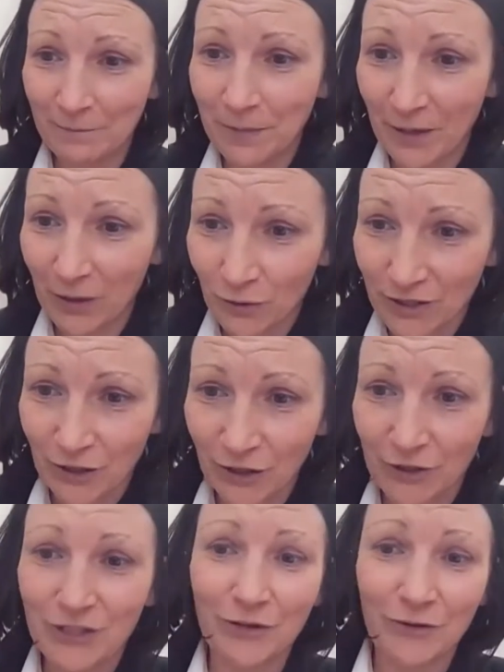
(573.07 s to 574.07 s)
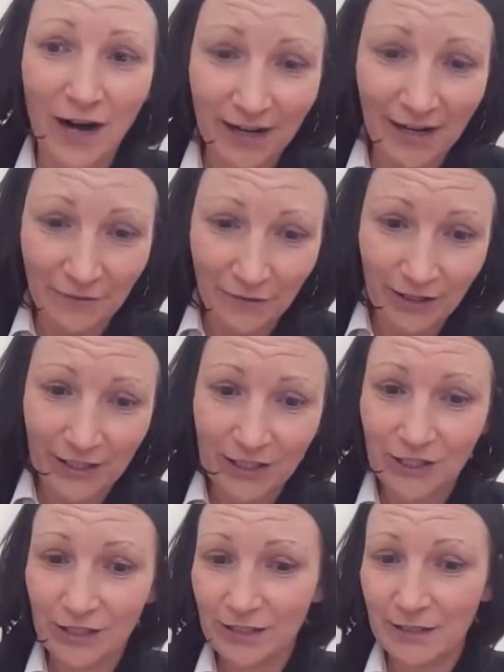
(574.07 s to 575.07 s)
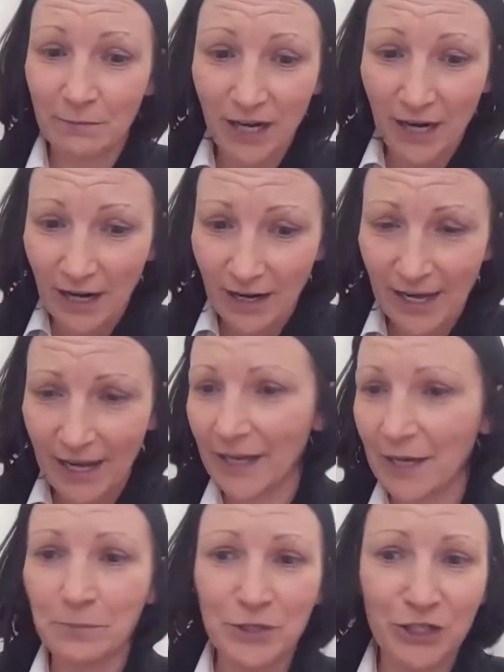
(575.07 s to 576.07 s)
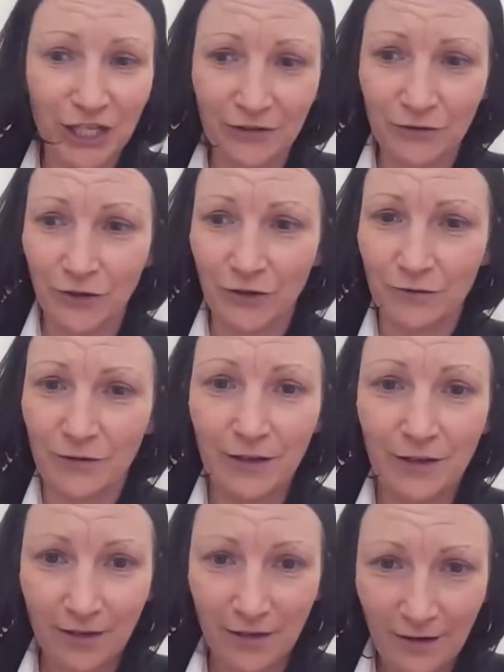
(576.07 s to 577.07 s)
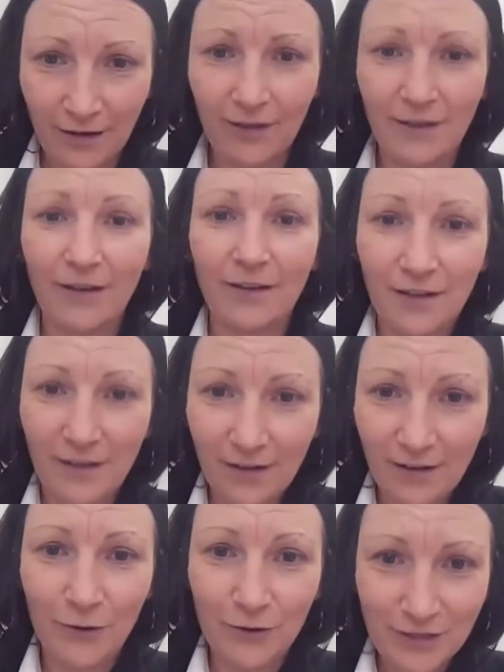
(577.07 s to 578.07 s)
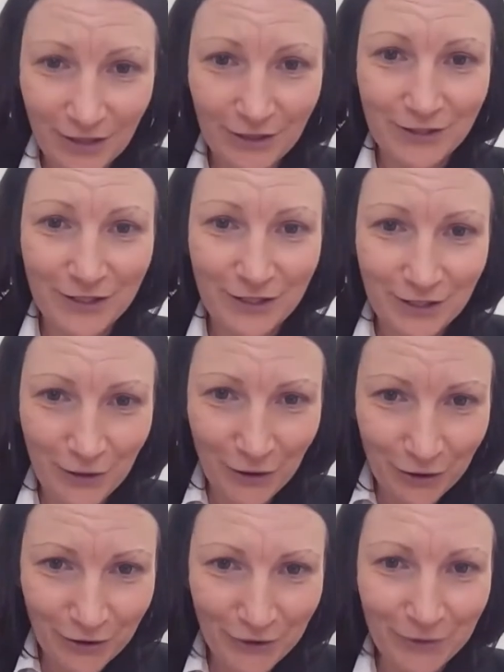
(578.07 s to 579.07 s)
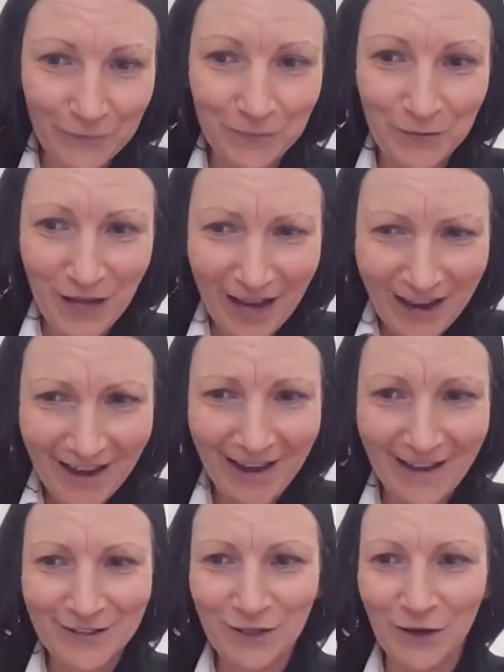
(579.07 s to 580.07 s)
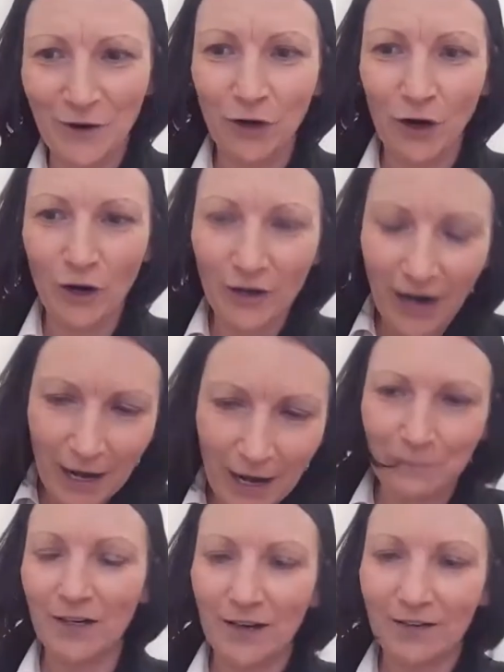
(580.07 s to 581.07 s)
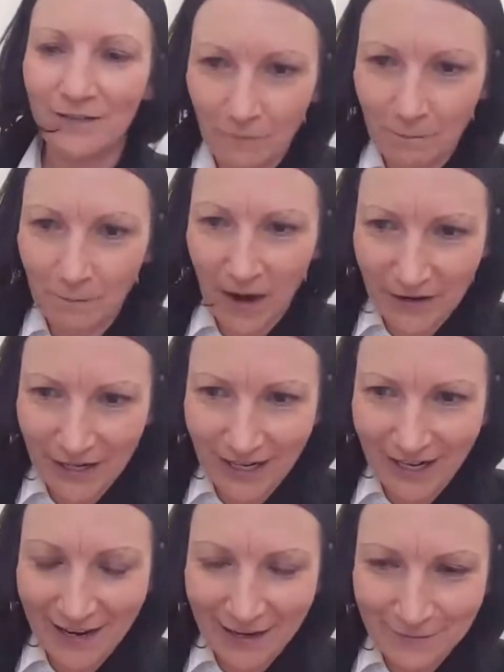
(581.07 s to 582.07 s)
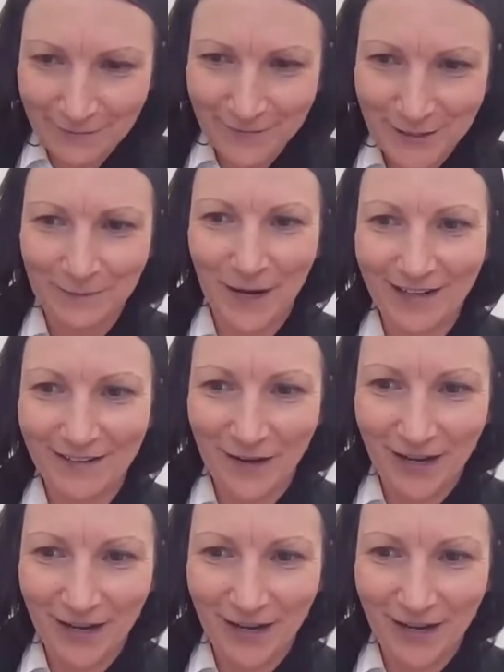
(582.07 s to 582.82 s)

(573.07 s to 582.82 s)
but also surrounding villages, Marane and Pacentro also. So, yeah, so I've got married name, so my